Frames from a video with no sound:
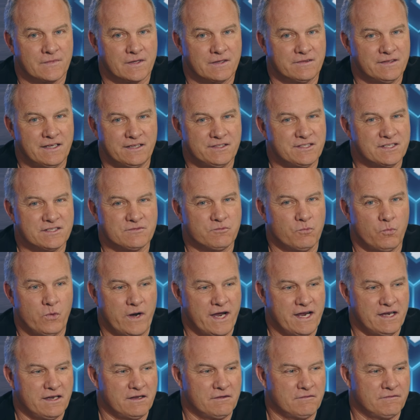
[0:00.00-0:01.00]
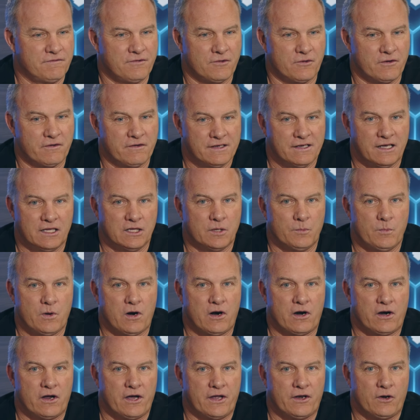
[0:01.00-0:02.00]
Not just waiting for a
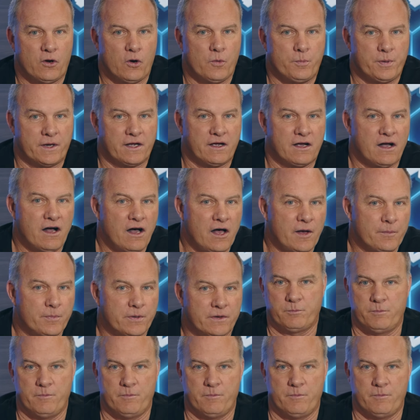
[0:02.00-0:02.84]
Lamar Hunt Open Cup,